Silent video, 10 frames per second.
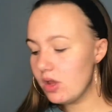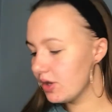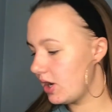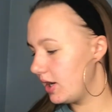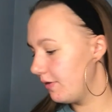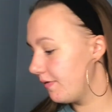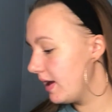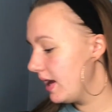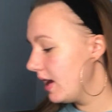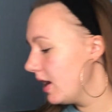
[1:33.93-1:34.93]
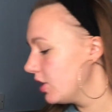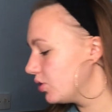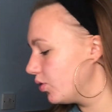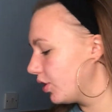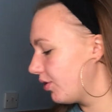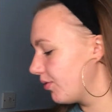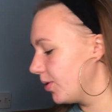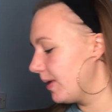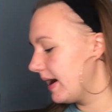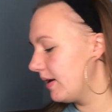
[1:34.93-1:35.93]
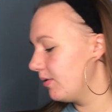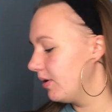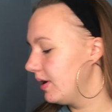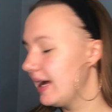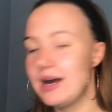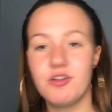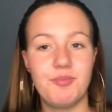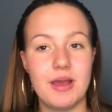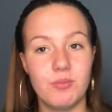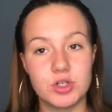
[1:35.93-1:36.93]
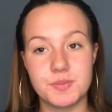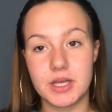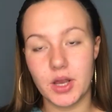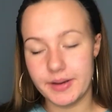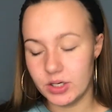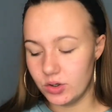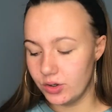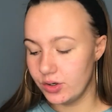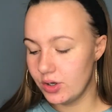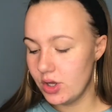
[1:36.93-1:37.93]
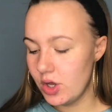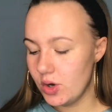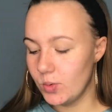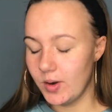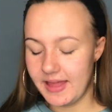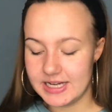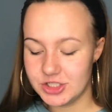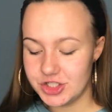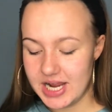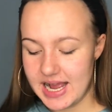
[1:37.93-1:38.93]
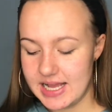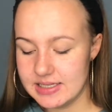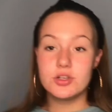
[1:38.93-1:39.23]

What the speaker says: kind of talk you through how I've been, what's been going on, all of that jazz.